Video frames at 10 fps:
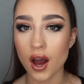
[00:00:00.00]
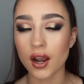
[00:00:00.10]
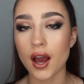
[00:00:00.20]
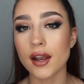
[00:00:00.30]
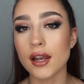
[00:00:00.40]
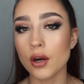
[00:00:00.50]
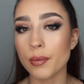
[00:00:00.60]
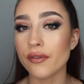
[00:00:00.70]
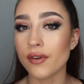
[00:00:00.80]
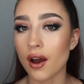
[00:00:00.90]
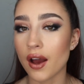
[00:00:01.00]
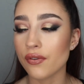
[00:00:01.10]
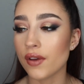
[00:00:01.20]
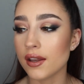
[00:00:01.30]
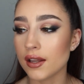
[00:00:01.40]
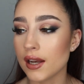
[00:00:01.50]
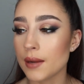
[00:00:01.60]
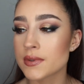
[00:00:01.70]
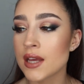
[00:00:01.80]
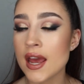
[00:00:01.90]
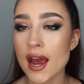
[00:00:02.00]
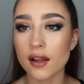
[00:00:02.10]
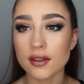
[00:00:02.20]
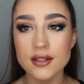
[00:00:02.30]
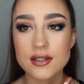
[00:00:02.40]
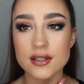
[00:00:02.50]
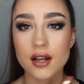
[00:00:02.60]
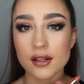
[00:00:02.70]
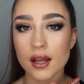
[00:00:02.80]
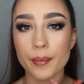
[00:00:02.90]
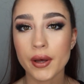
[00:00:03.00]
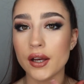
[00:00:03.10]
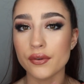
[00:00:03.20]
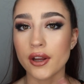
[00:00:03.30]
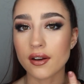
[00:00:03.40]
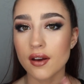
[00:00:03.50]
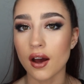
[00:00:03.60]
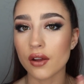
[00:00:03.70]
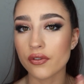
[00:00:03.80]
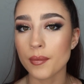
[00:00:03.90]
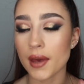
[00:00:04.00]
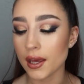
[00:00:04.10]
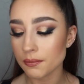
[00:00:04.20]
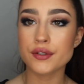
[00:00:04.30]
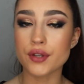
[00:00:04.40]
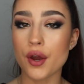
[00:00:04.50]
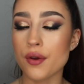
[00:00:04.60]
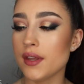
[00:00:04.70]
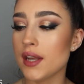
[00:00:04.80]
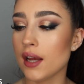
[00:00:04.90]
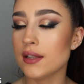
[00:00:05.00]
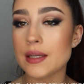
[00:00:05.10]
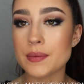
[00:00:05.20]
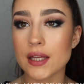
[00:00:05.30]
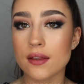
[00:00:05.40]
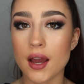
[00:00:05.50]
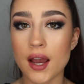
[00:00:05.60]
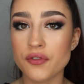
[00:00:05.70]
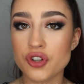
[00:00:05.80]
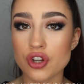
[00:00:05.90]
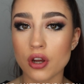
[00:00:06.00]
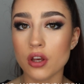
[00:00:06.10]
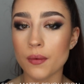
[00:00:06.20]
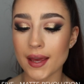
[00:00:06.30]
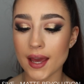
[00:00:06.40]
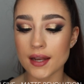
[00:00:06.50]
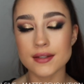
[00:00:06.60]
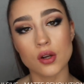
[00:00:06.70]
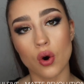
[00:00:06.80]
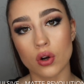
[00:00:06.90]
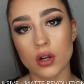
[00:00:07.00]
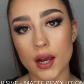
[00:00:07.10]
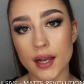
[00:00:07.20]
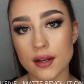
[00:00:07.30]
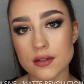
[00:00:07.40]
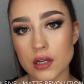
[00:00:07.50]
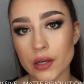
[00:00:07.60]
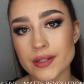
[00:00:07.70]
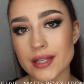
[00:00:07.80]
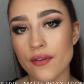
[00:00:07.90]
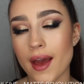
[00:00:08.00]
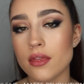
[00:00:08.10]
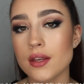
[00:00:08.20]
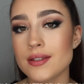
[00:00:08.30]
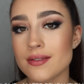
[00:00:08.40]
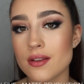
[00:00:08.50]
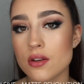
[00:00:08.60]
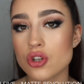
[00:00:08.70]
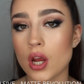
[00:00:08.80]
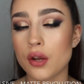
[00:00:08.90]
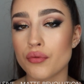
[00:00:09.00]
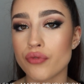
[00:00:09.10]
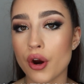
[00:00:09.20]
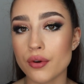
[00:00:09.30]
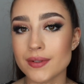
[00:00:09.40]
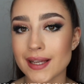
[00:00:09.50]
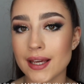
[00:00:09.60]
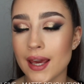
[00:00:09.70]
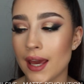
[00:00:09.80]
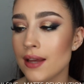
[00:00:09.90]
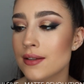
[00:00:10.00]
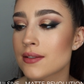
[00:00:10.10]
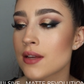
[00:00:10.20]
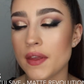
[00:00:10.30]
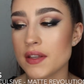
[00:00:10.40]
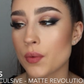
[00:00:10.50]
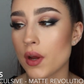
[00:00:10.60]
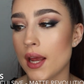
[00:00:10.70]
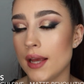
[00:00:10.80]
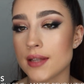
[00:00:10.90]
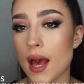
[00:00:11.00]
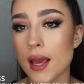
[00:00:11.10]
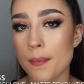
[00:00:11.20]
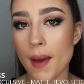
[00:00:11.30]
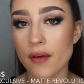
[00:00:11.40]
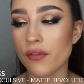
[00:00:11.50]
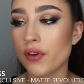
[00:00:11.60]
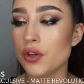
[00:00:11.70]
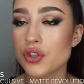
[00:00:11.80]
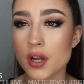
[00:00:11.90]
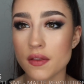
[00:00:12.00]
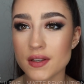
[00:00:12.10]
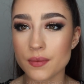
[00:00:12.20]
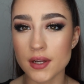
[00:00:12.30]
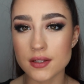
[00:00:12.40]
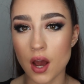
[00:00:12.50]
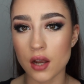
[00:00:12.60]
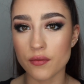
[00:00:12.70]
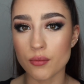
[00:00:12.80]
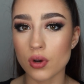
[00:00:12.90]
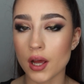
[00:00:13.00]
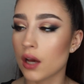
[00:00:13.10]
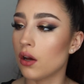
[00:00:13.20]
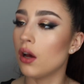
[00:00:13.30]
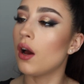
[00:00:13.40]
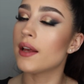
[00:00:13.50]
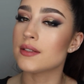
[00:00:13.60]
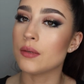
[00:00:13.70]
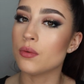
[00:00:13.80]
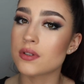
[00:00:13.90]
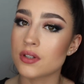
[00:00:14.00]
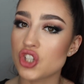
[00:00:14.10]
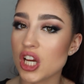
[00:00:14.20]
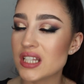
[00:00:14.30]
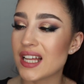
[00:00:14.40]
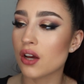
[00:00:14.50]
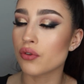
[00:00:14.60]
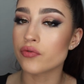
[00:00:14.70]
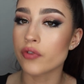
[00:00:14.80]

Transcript: colour and a little bit of life in the lips, and this is like that perfect colour for me. So the next lipstick that I have to show you again is an online exclusive, and this is in the shade Rose Kiss. This one is a matte revolution, and this one is kind of more like a, as it would suggest, like a